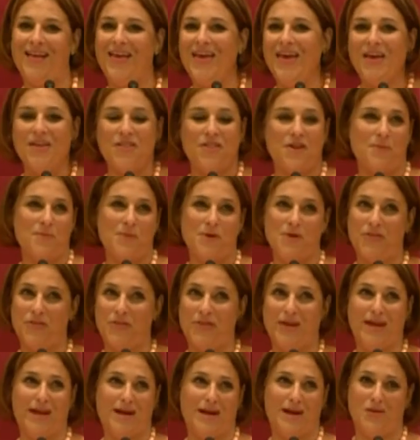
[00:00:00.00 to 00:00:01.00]
They're both
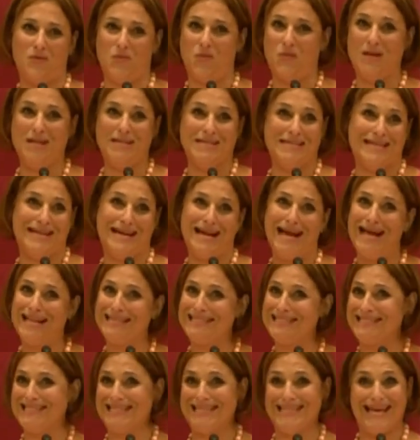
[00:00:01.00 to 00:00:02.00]
like, we did not
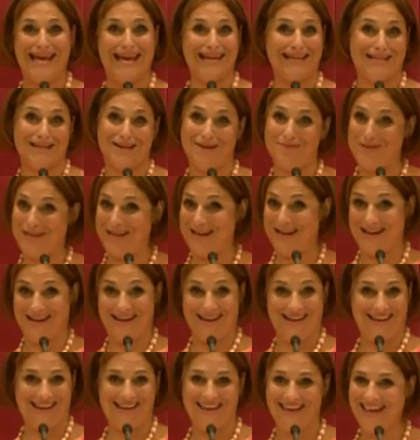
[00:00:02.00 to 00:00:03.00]
see that coming.
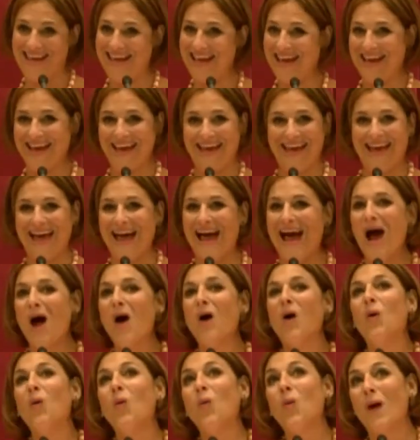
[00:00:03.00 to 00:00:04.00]

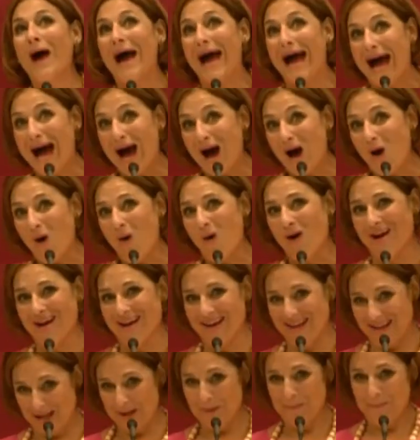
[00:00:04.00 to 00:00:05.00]
Wow.
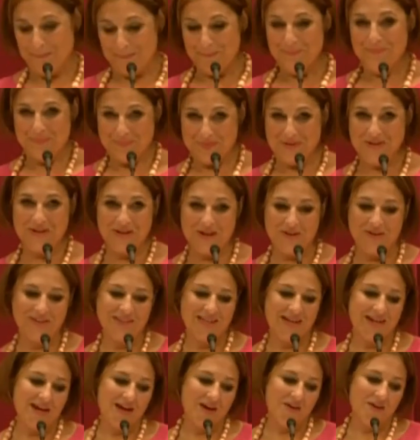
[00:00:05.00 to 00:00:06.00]
You know, and
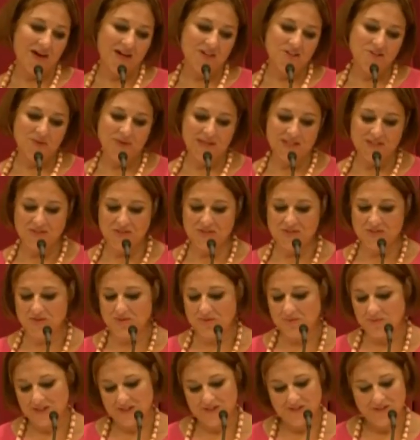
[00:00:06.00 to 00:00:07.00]
like I graduated
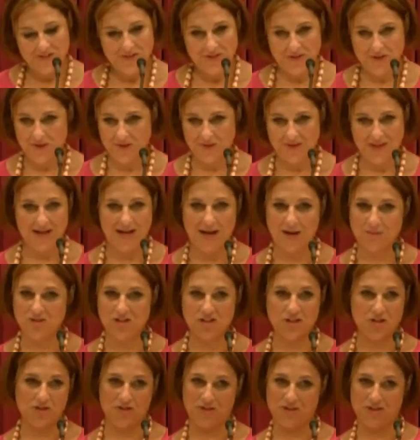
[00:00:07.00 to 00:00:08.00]
SUMA too. Like I'm
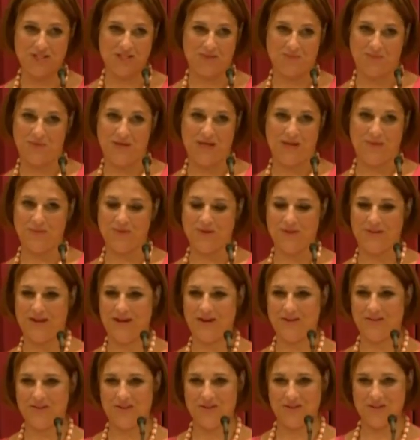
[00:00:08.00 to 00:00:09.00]
sure there's some people
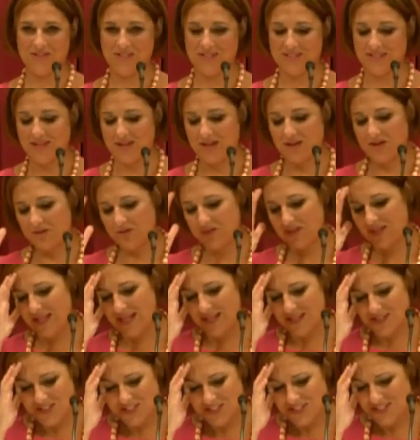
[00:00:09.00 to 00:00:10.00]
there that are just like, oh,
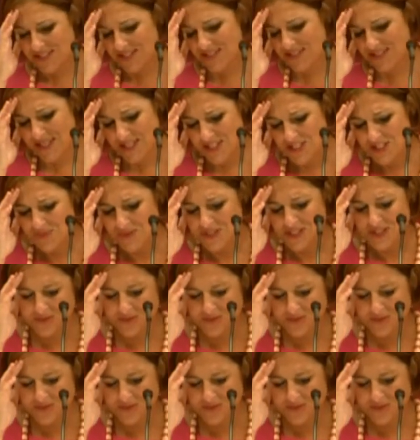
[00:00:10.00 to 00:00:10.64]
can't you just say she went to